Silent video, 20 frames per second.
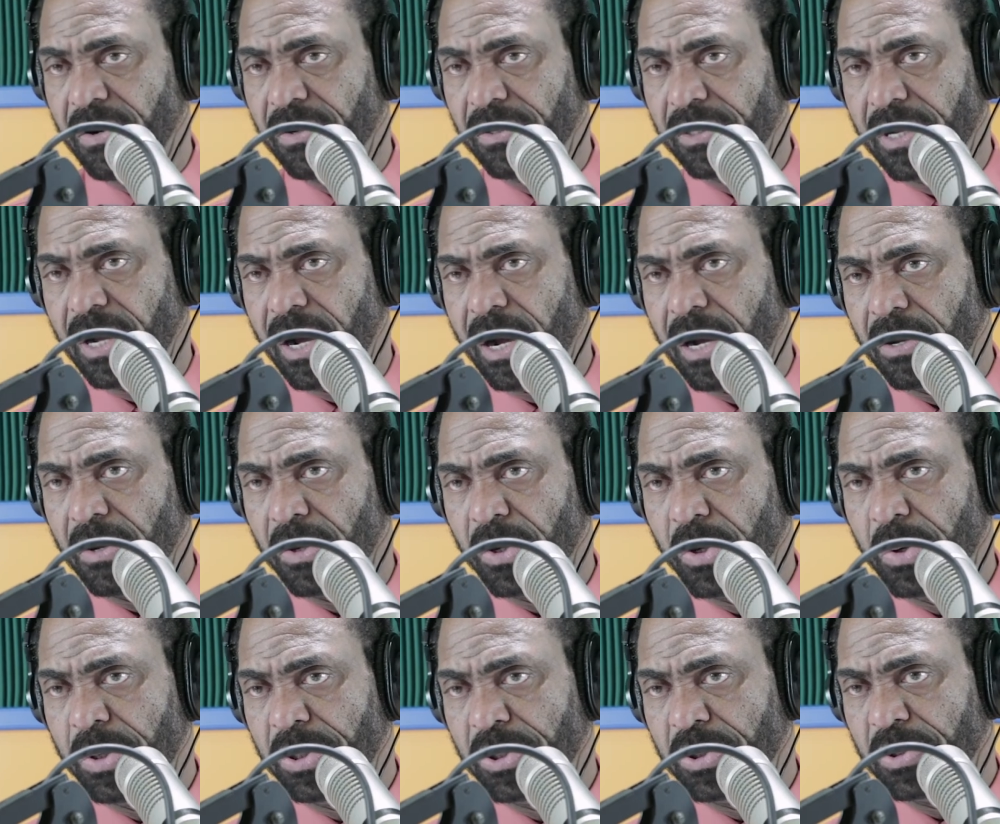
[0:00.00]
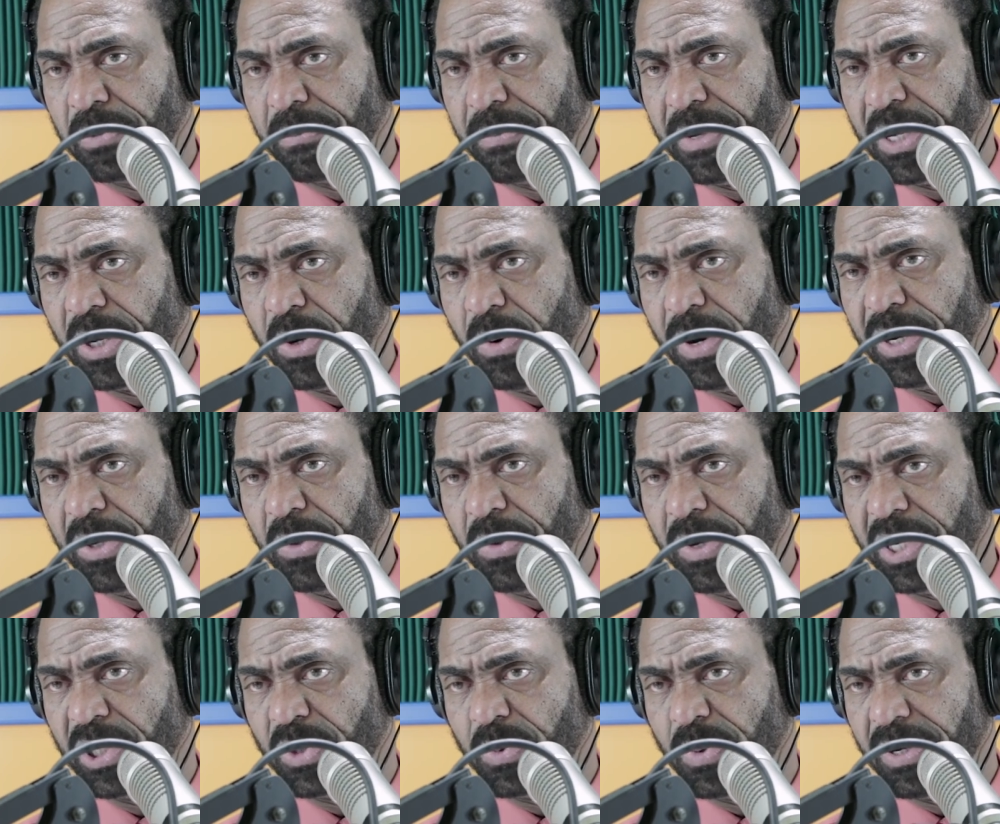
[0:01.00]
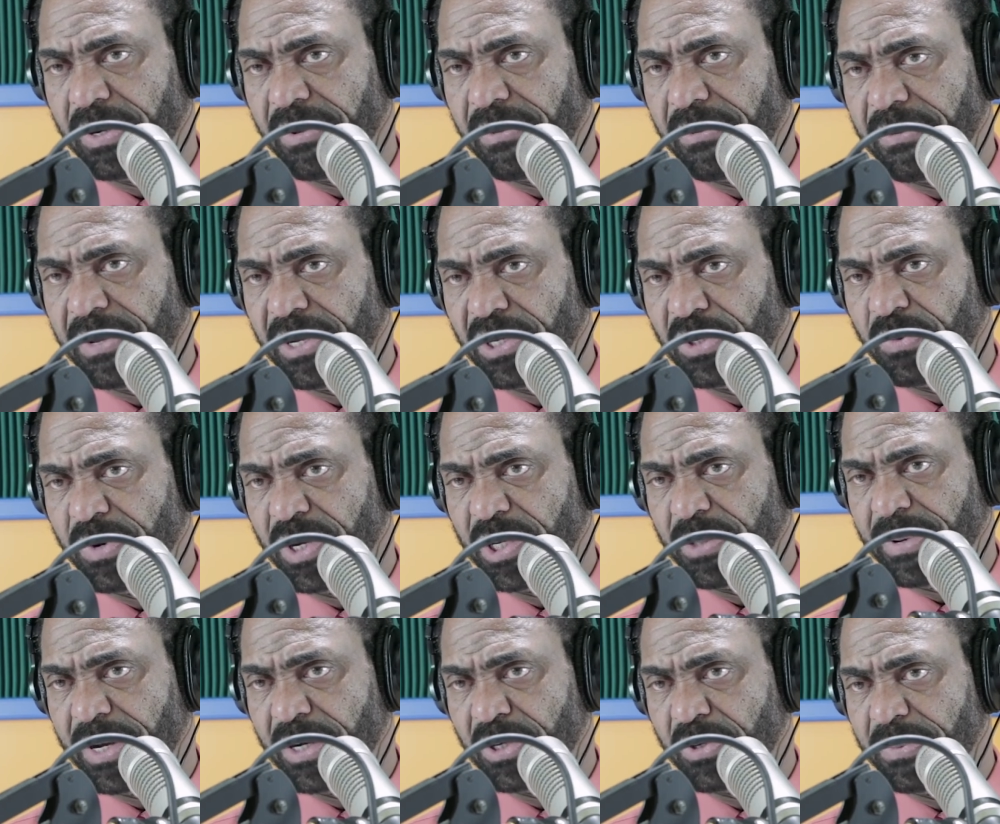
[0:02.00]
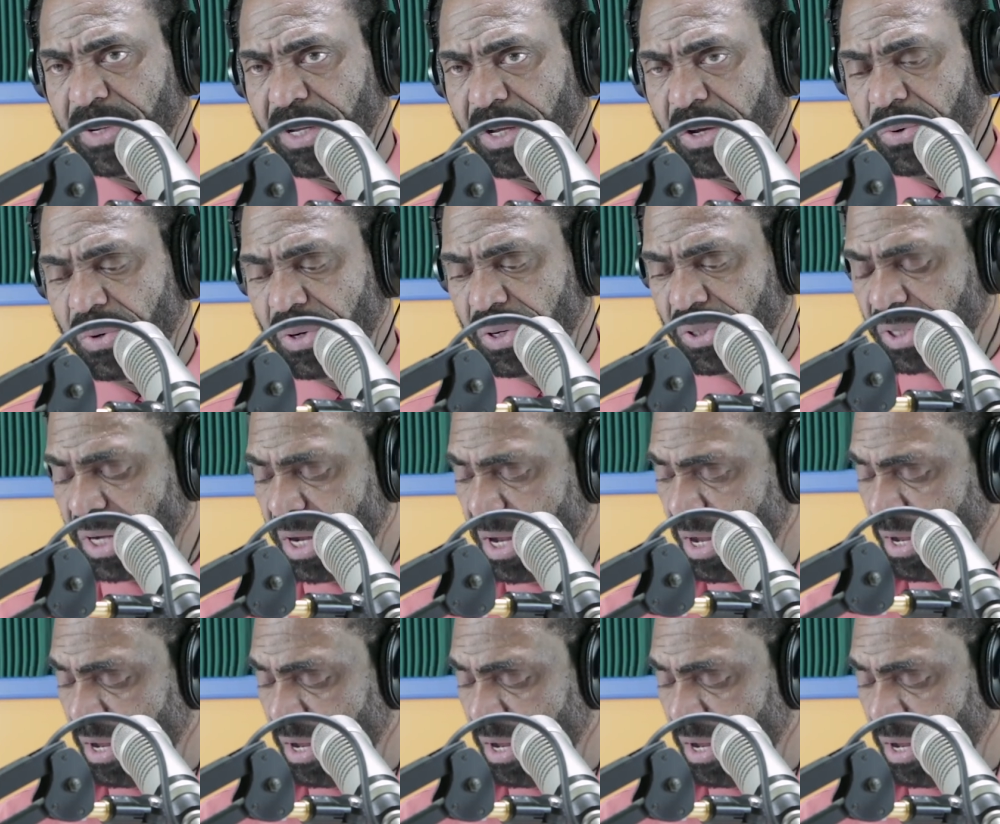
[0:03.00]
on cargo going to Tobago, I know that's one of the things raised by Tobagonians,